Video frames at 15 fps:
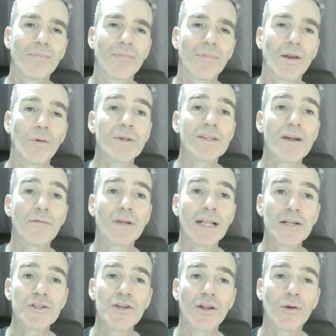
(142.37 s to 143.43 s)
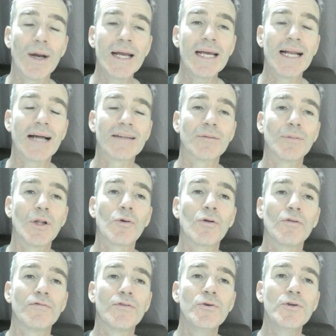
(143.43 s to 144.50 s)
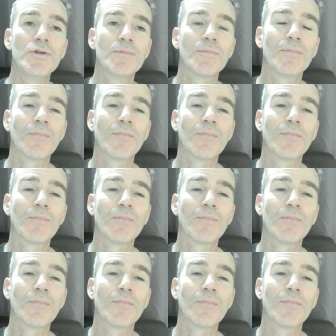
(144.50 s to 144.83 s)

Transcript: We stopped for lunch on the way and had some local food.